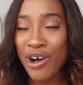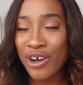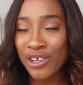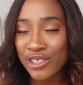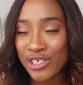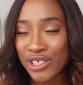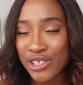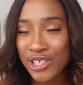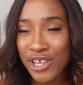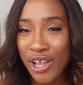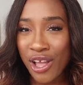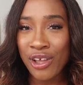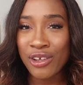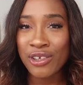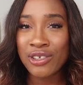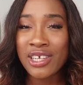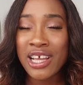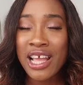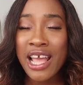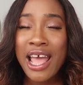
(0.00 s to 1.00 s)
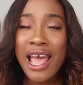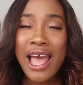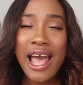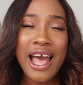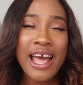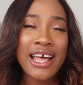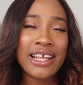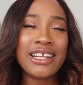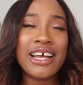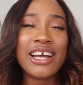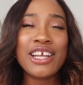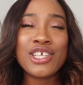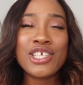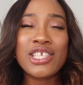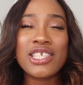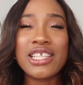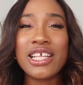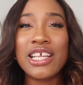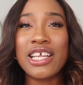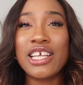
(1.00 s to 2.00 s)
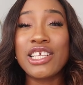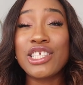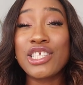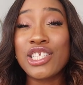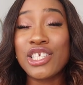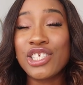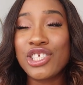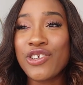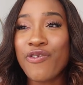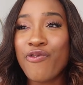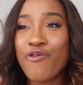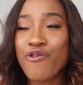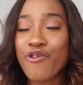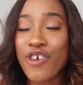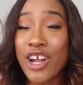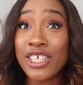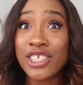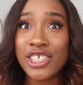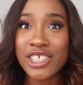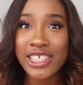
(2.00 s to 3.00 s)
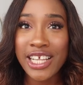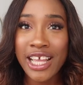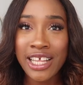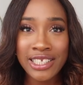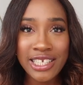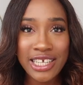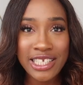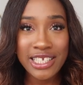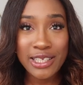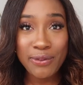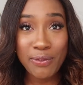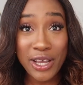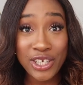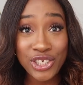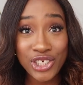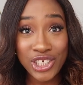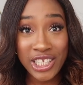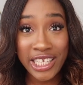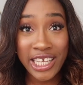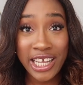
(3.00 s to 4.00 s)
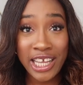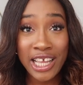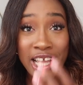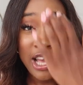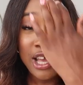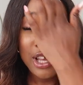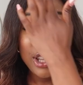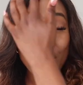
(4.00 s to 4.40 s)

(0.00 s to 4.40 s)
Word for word: undertone and I just think it's such a fresh scent especially